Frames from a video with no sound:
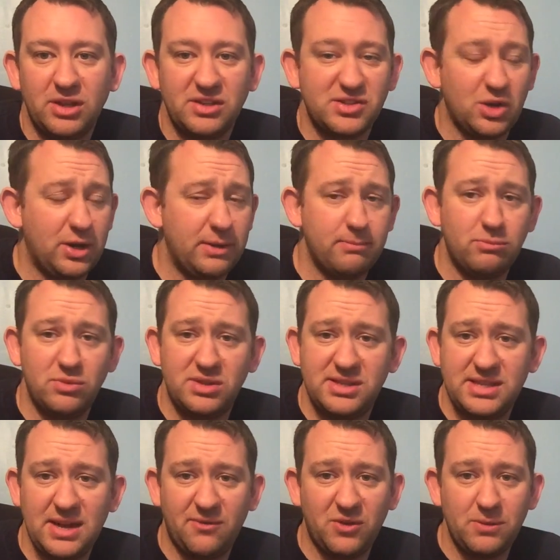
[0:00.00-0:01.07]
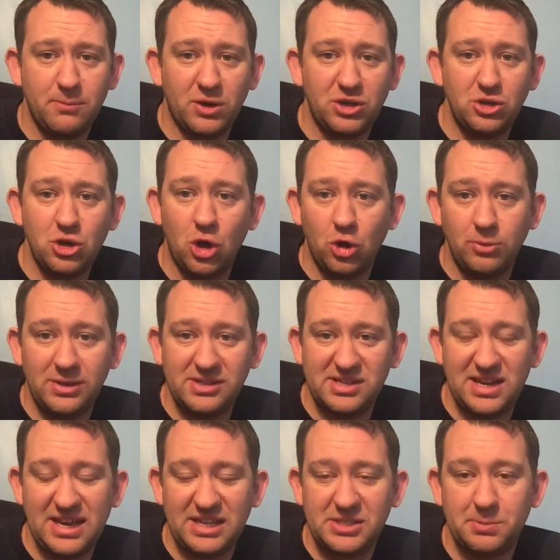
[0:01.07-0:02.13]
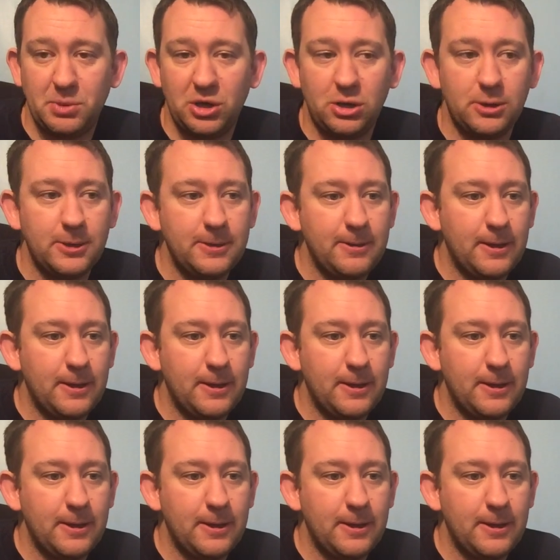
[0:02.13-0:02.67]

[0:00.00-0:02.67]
so I'm definitely by no means an expert,